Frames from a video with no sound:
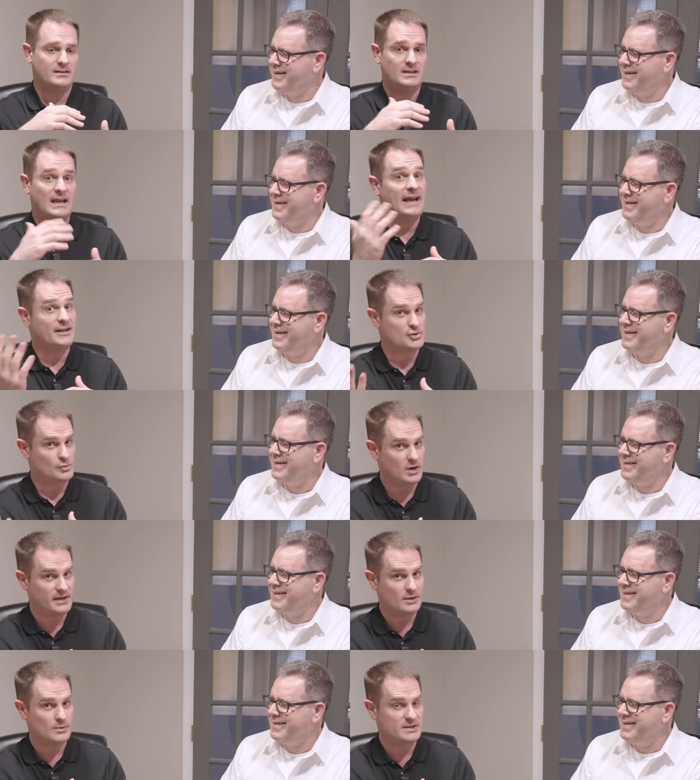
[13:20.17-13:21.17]
Speaker 1: the hand
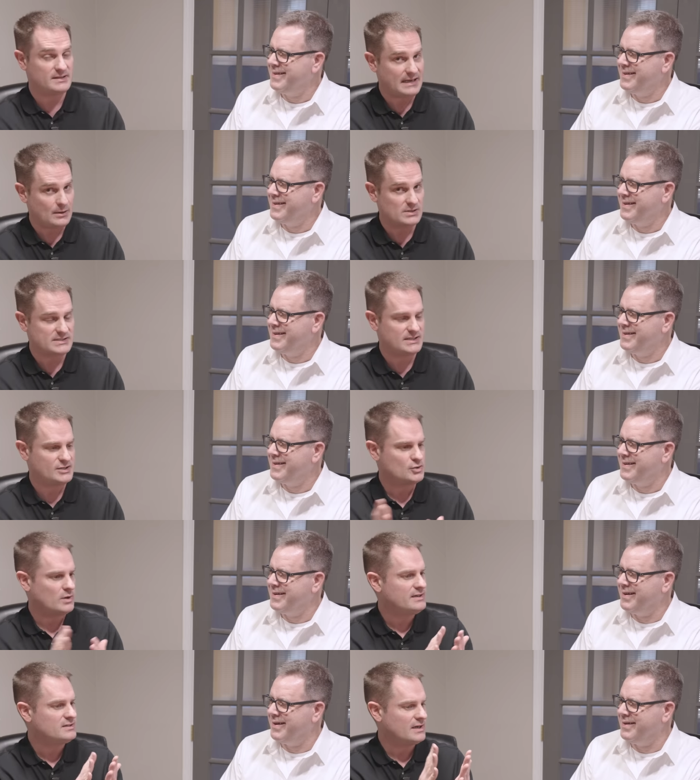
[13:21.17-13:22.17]
drying with the towel stage.
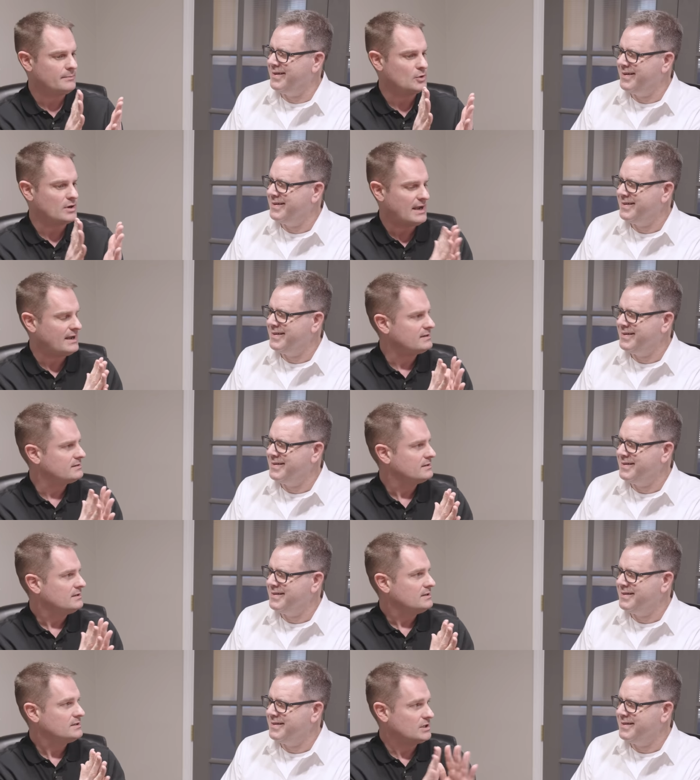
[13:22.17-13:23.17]
So anytime yeah. your hand
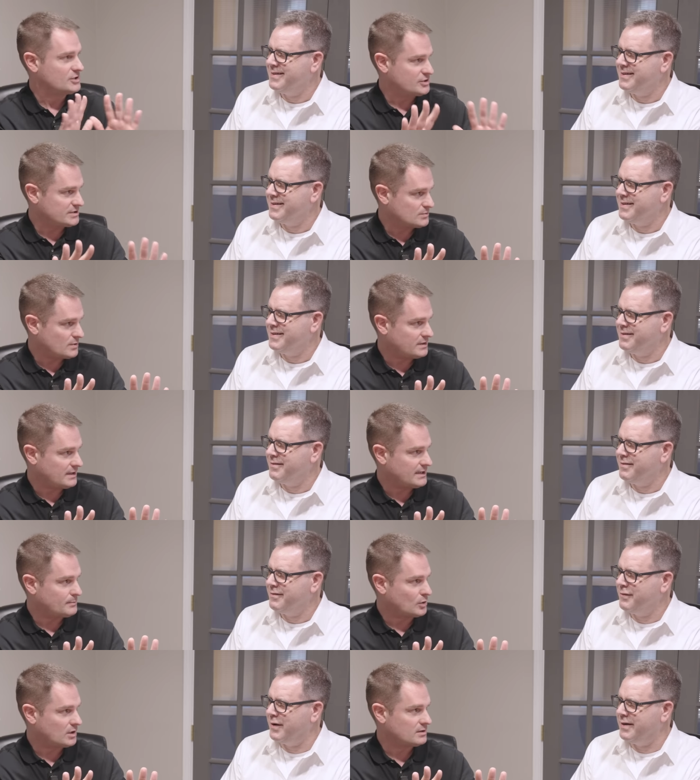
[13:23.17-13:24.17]
touches with
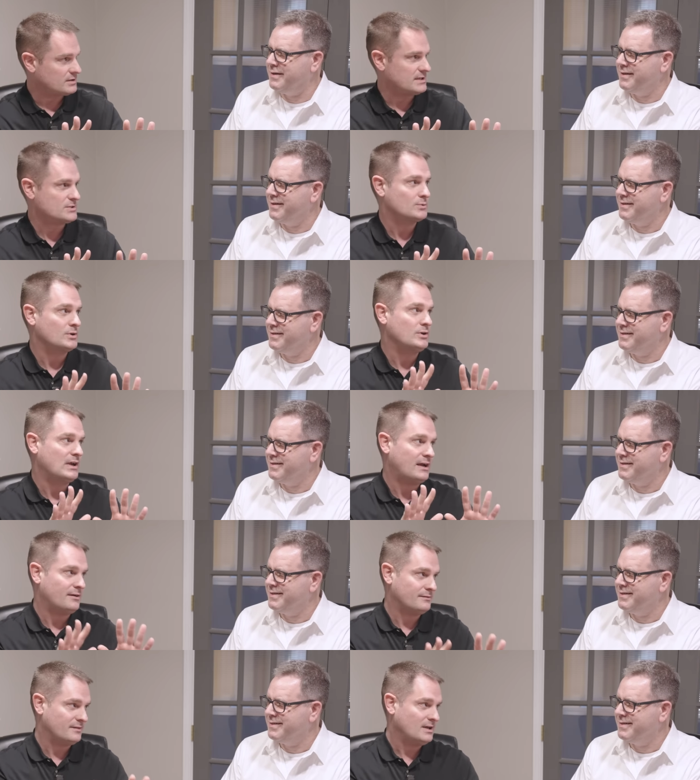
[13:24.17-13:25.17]
any product, right. that's where you
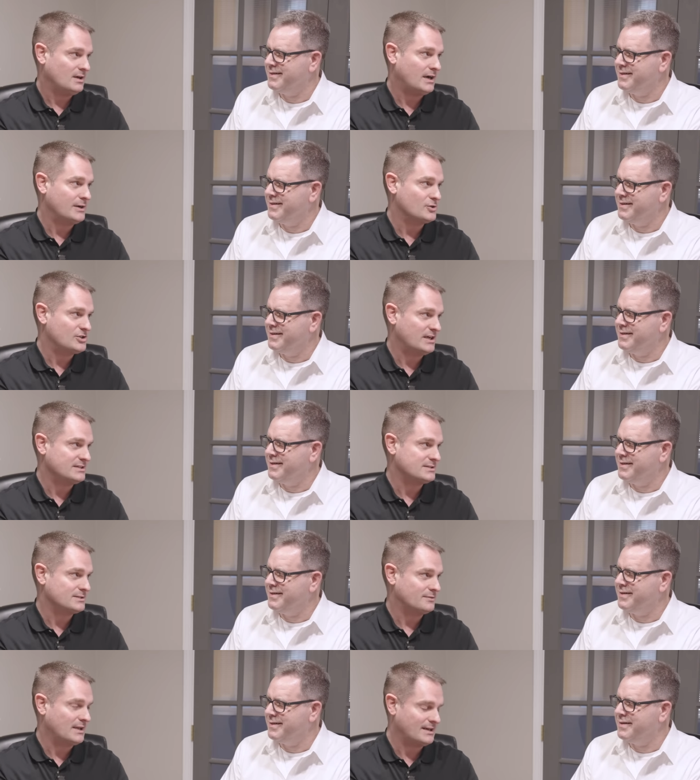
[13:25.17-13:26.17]
have higher
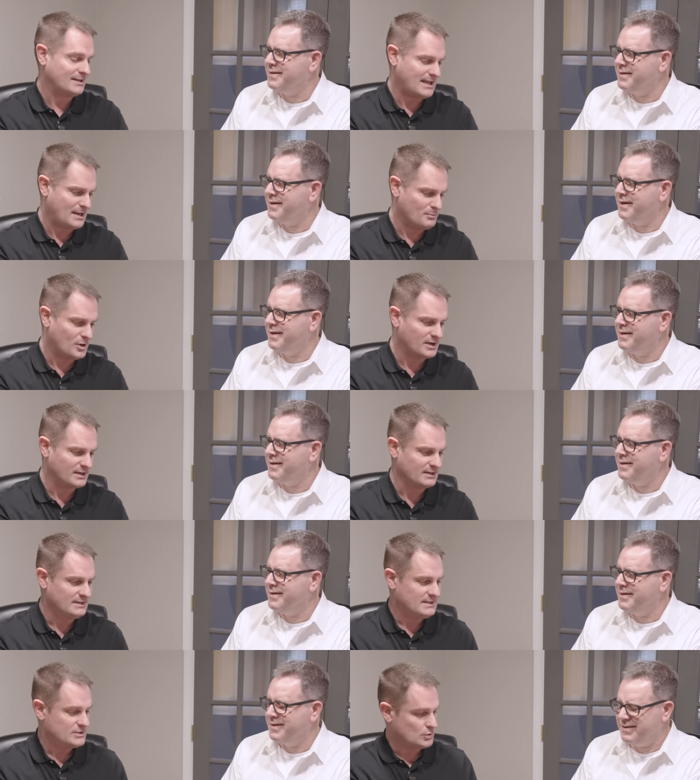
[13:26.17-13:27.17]
chances of getting that yeah.
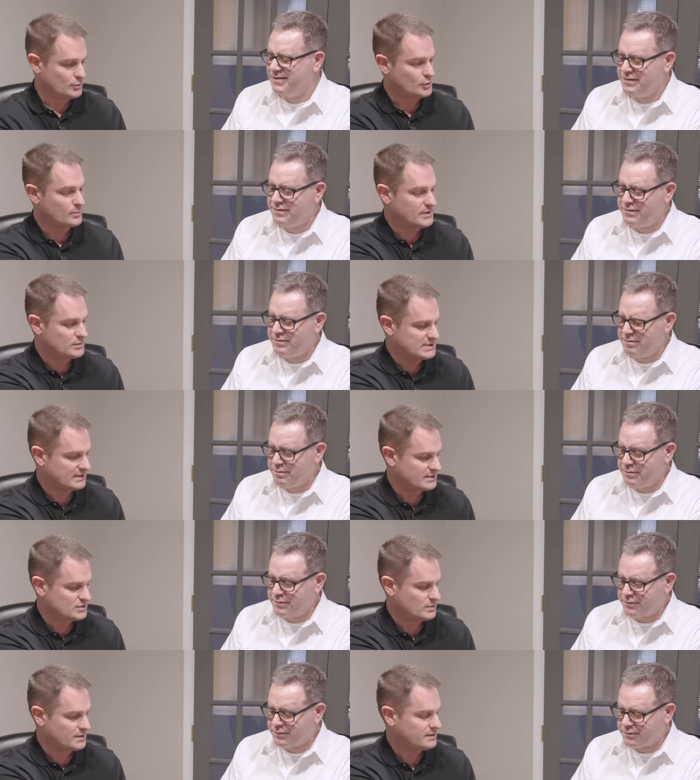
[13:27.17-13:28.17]
marring. So you're reducing
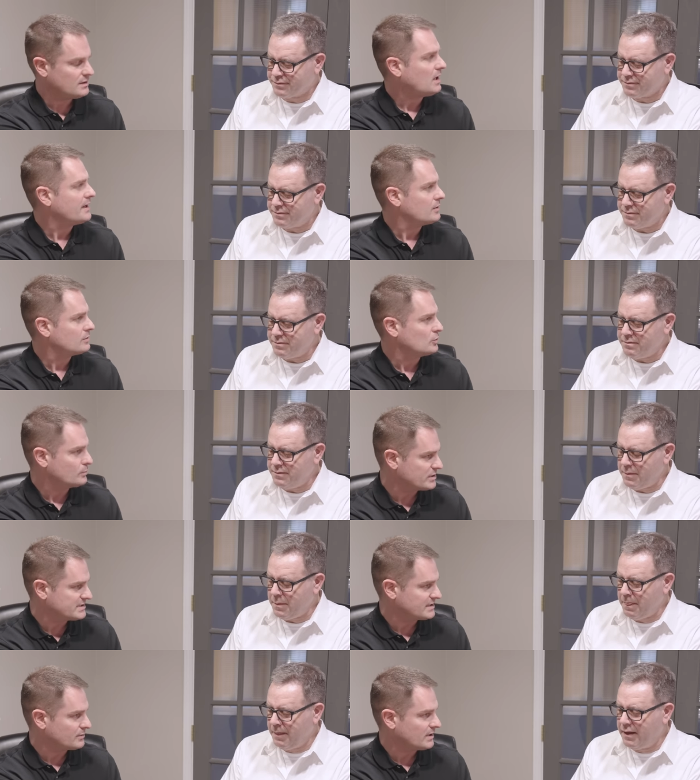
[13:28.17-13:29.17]
this with higher
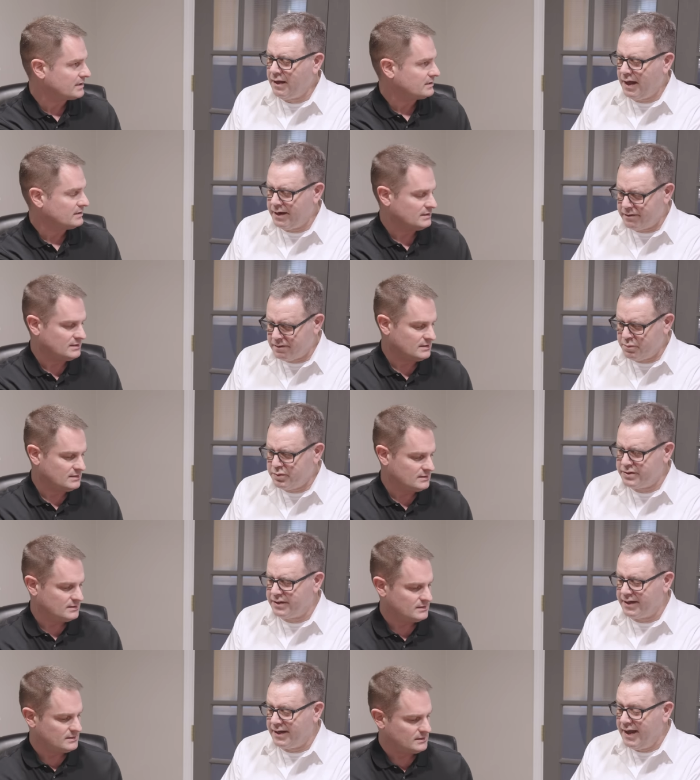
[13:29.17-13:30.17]
lubricity, right? Higher
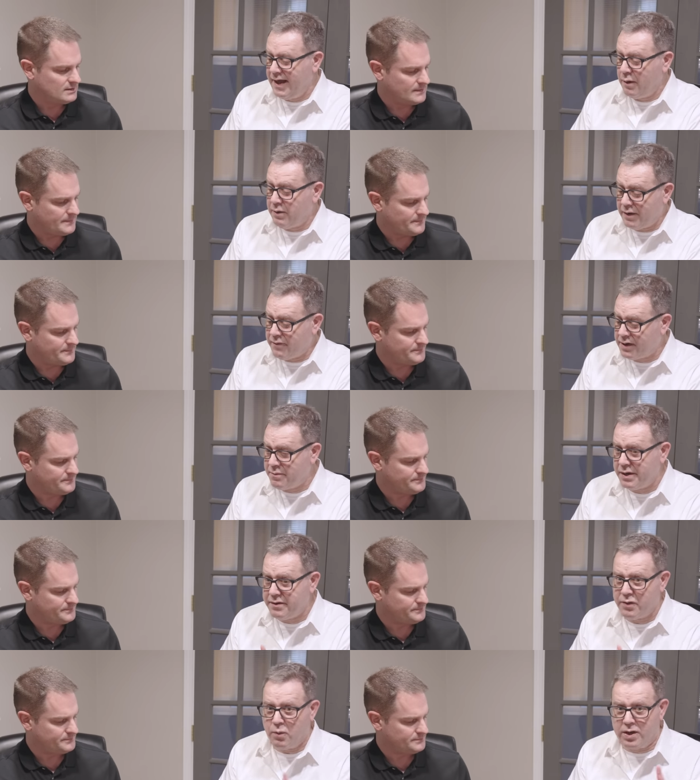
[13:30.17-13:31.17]
lubricity. And what I
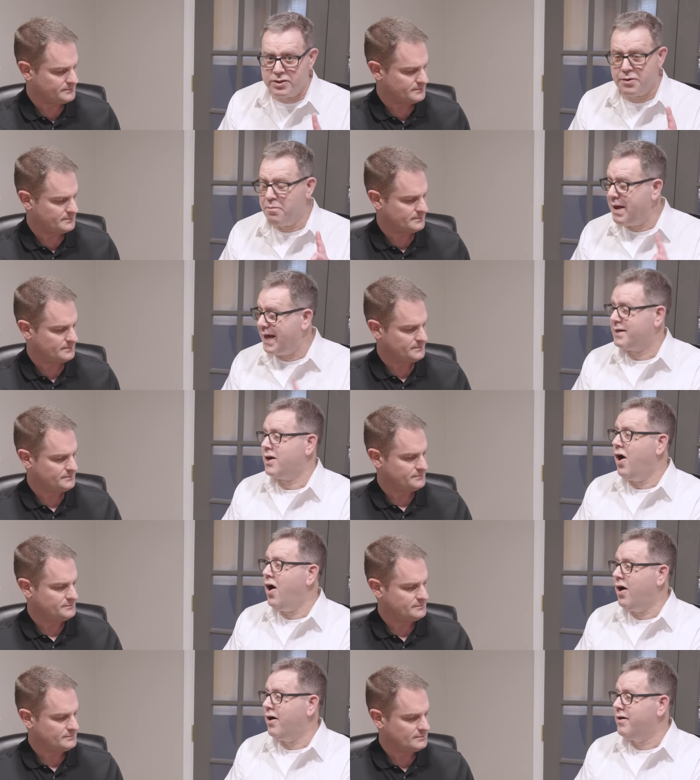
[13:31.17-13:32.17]
recommend if you wash your matte
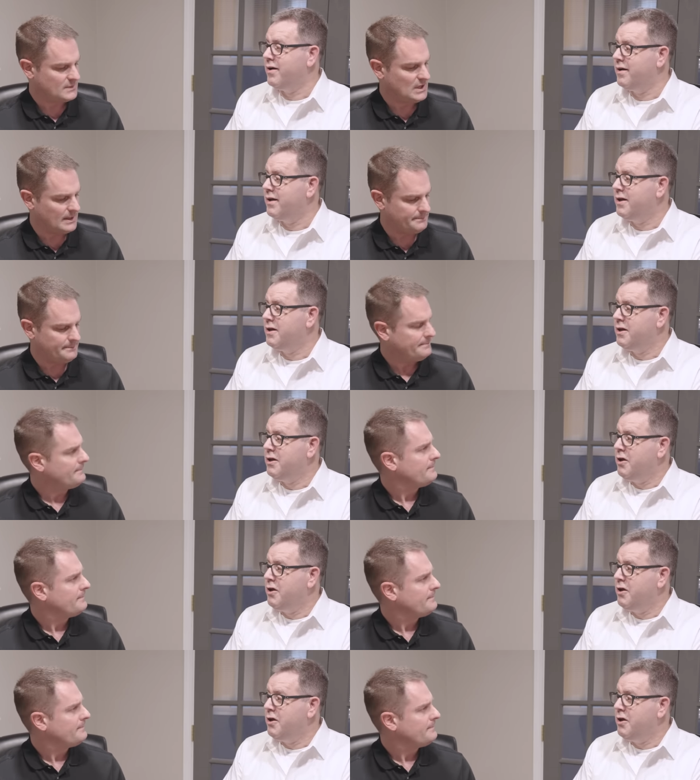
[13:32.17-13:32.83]
car, yep.